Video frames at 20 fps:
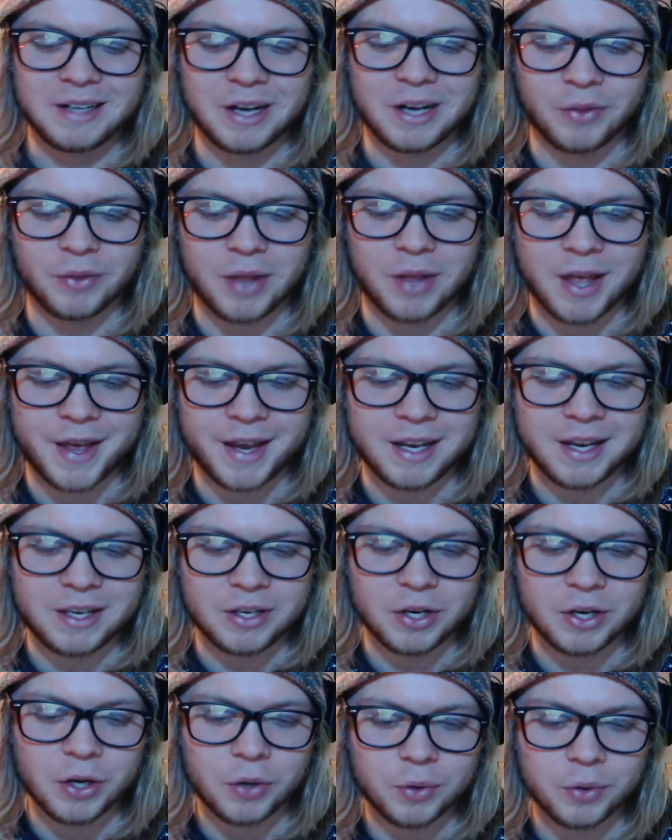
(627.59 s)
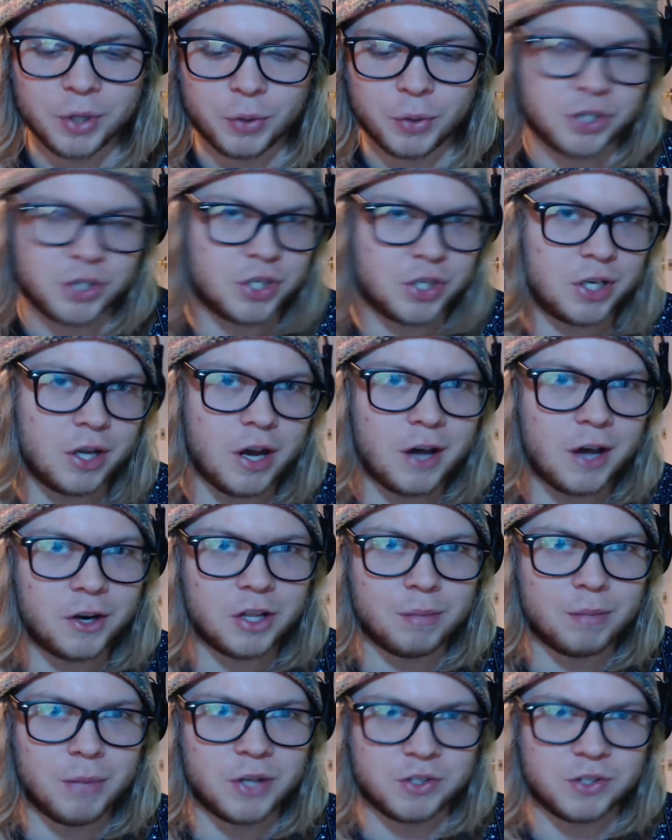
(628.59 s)
Unlike, you know, the Christian God
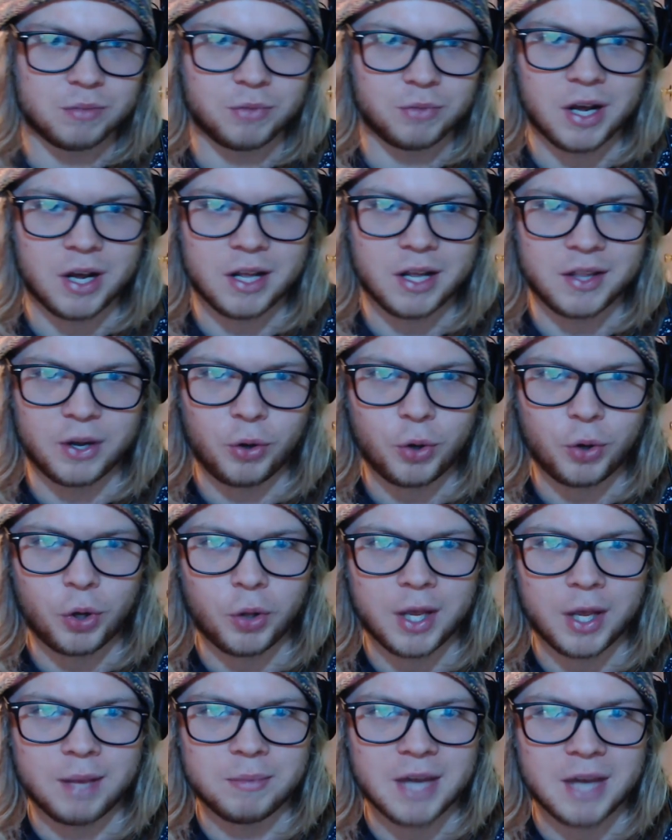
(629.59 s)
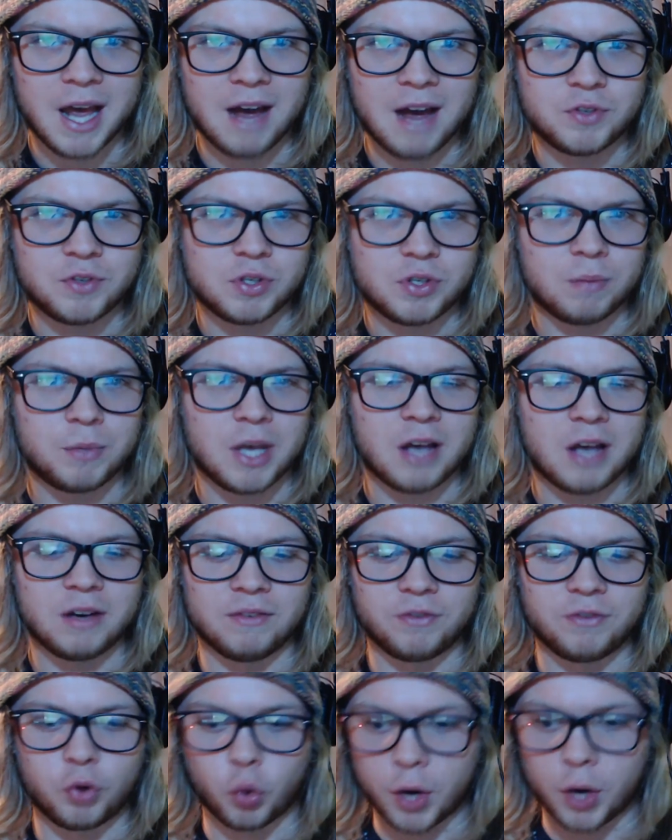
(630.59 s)
or the Muslim God, they don't claim to have some kind
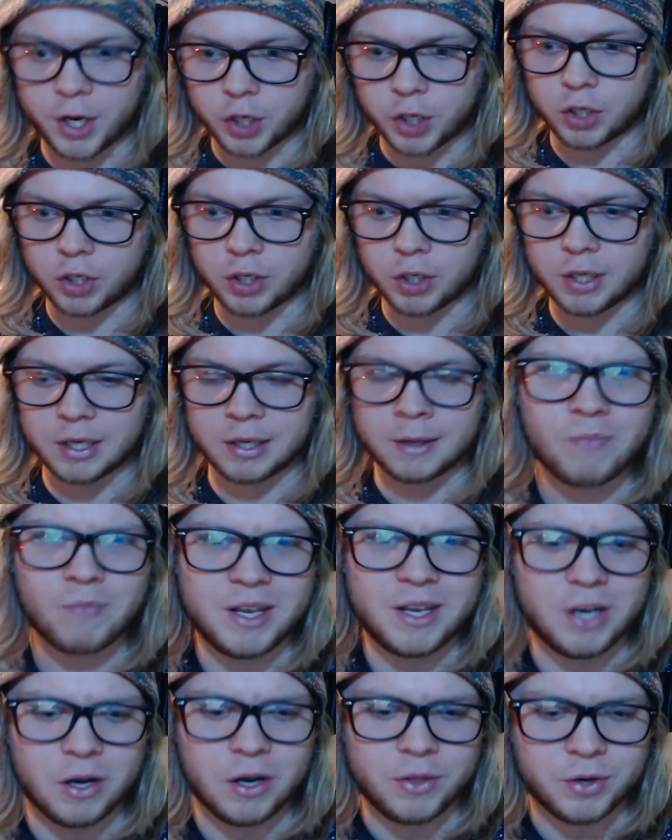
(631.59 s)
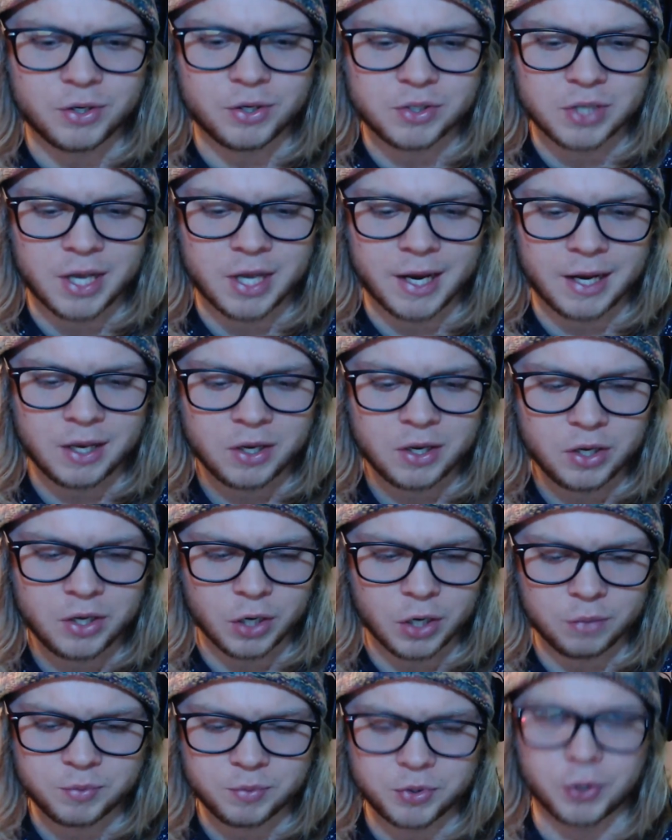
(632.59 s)
of greater good. You know, they're just like, you
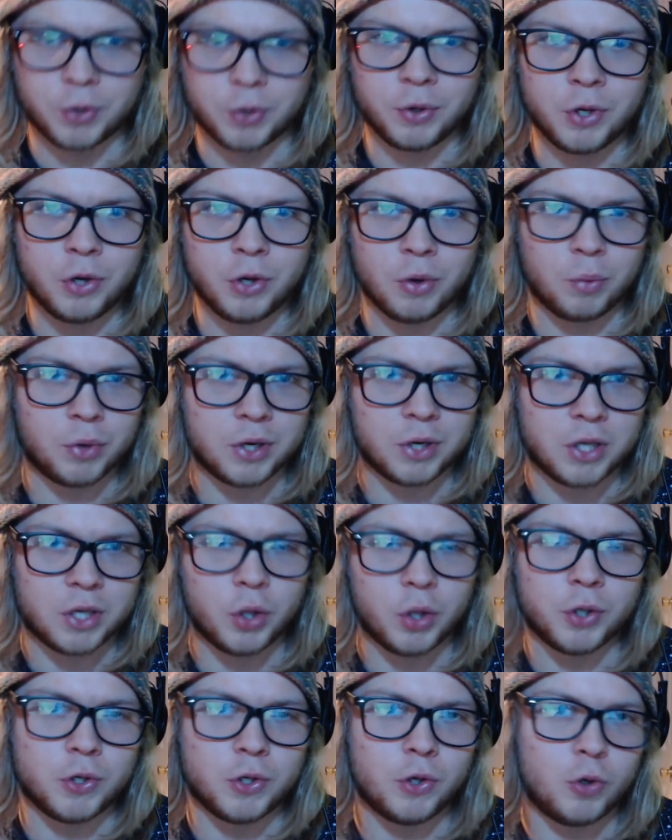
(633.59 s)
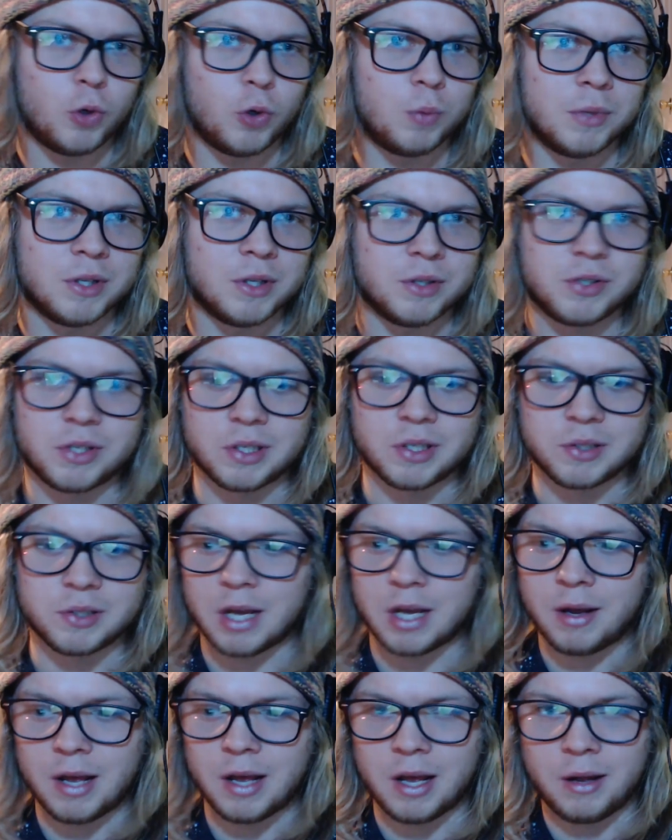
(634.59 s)
know, screw you, I'm gonna kill you humans because
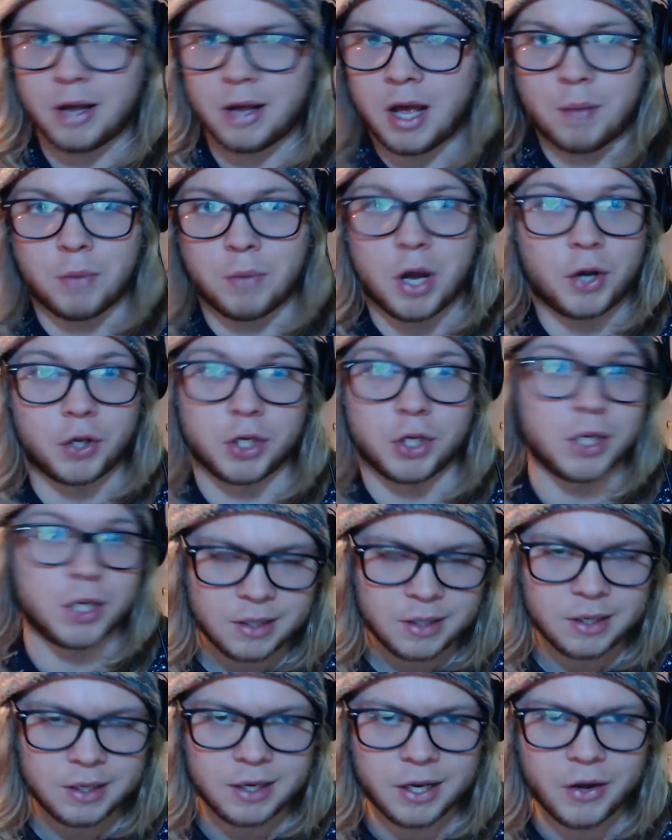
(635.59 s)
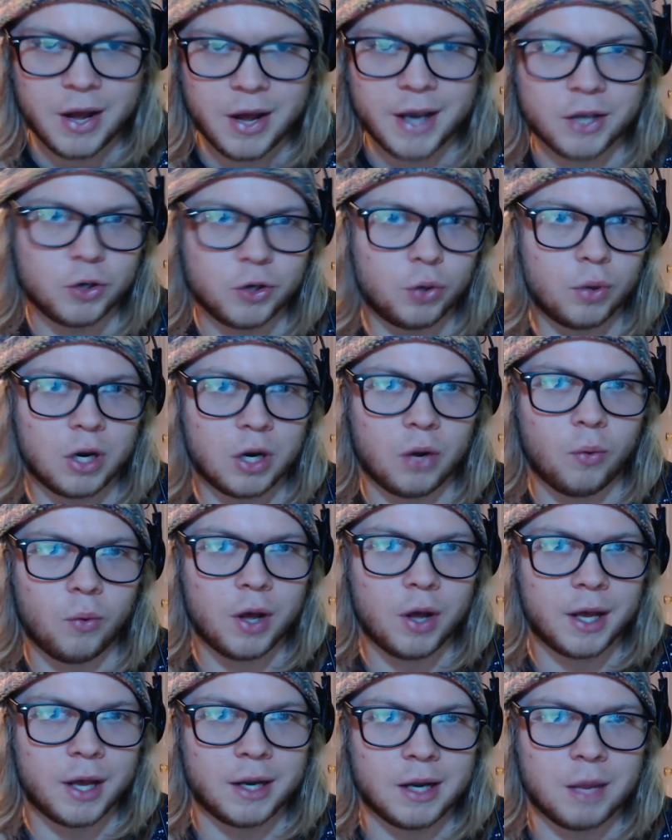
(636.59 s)
I'm not good. You know, I can do what I
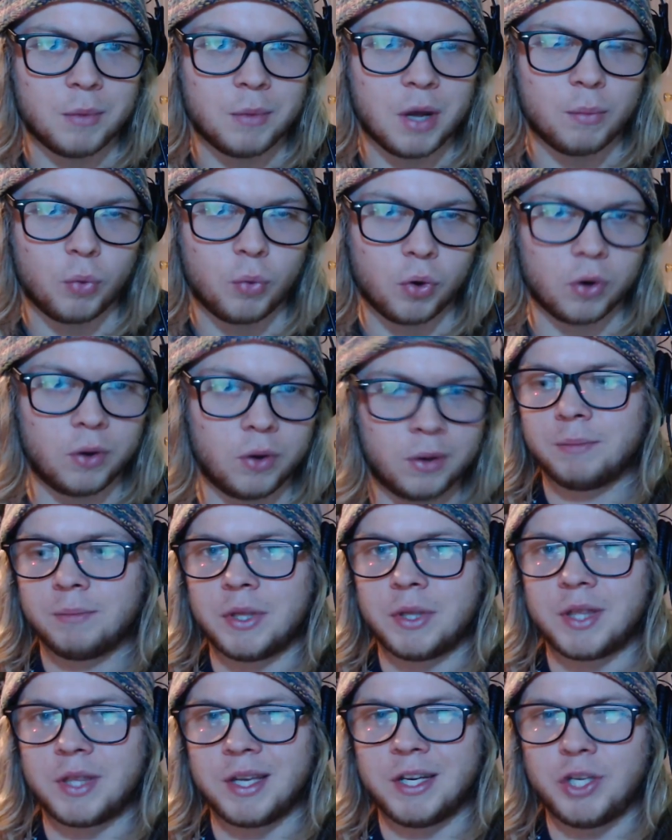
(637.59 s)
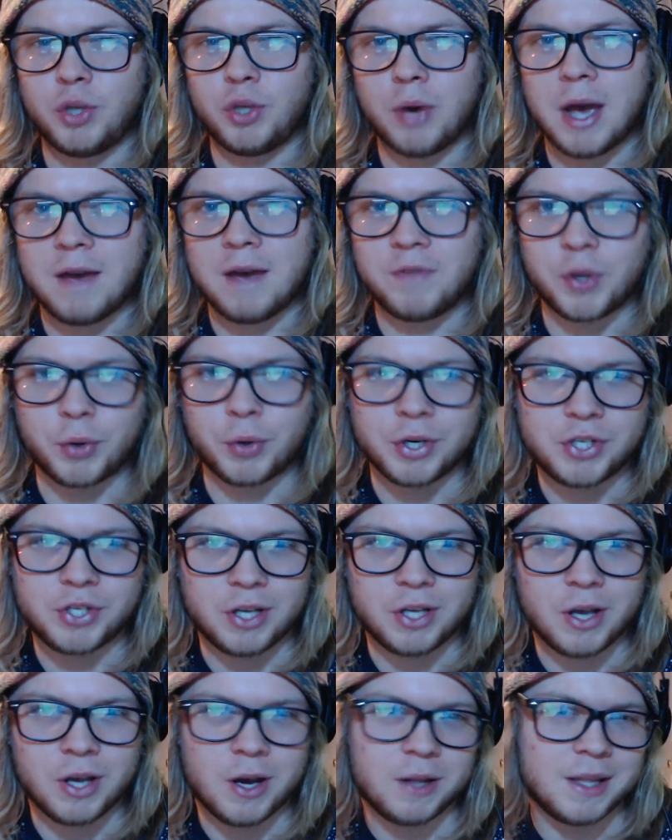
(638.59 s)
want, I'm not moral. But then you have the
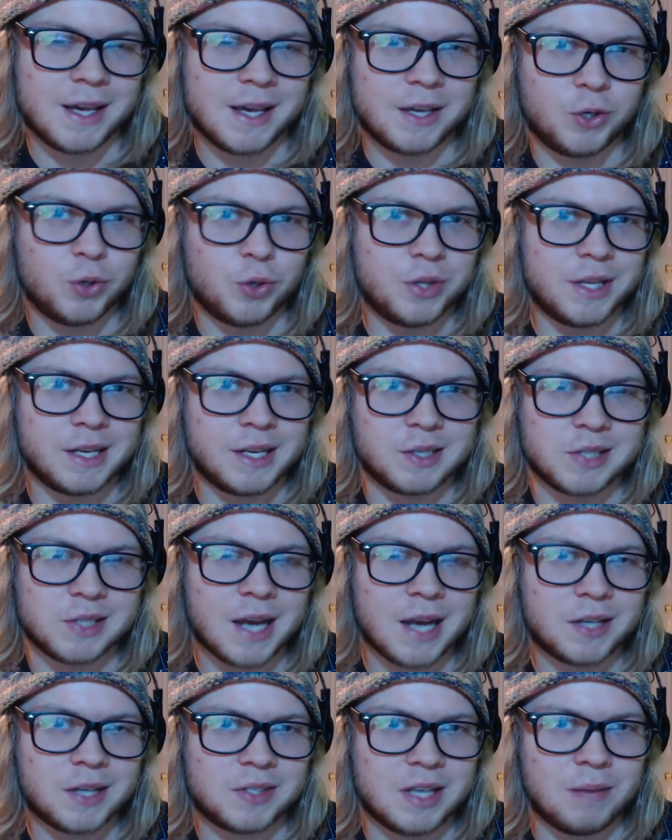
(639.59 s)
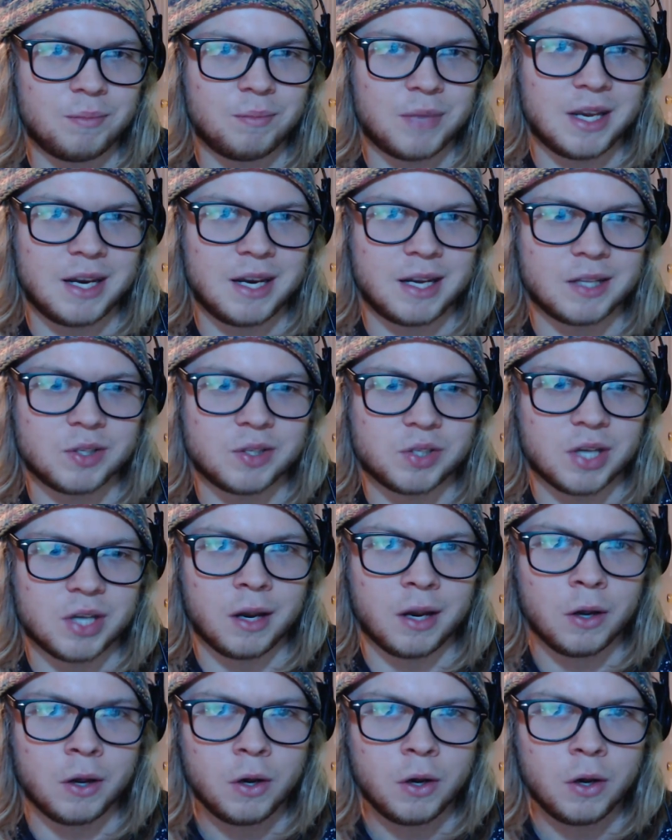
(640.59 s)
Christian God that can do the exact same thing and say,